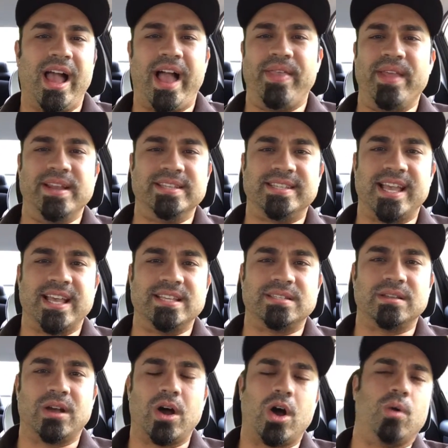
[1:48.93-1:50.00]
And then he says,
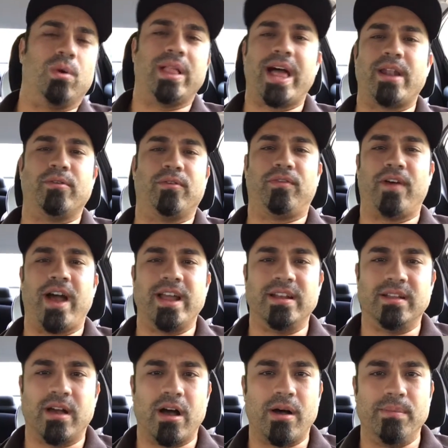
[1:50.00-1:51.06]
oh, well, I don't
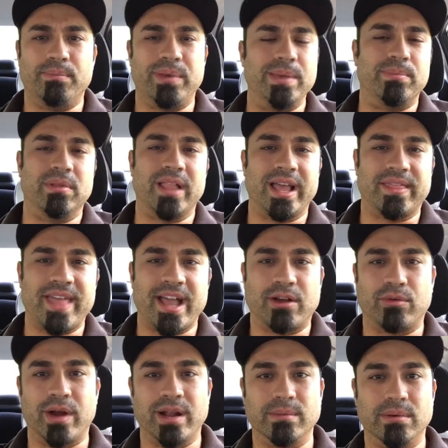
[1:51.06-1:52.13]
find people like that
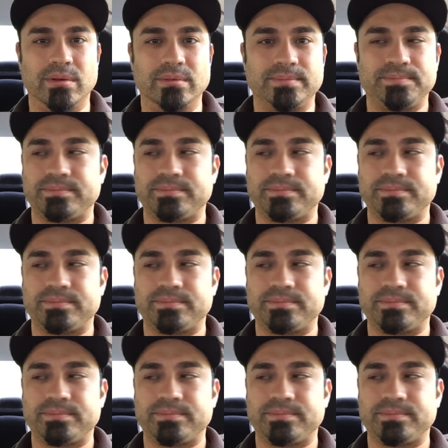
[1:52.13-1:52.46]
credible.